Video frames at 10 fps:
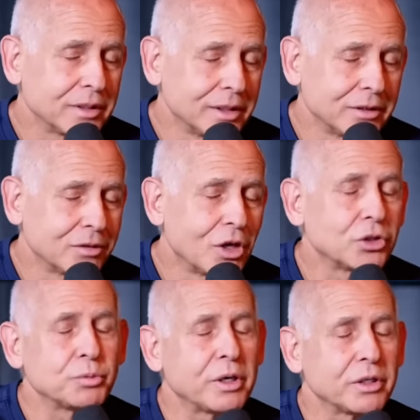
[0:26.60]
In
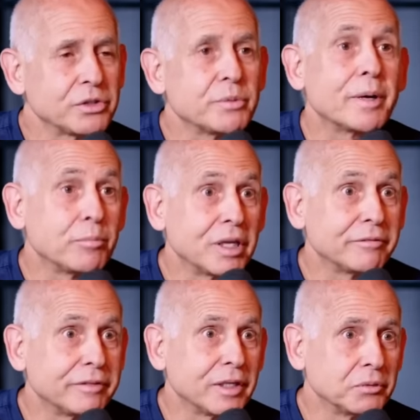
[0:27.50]
large part, it's about
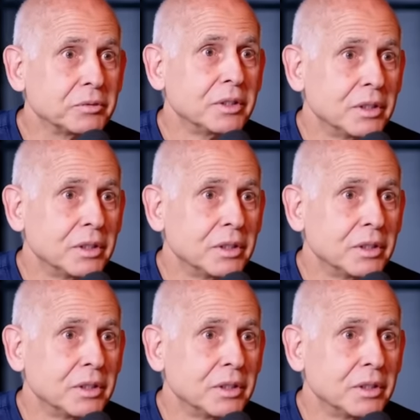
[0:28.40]
blood flow.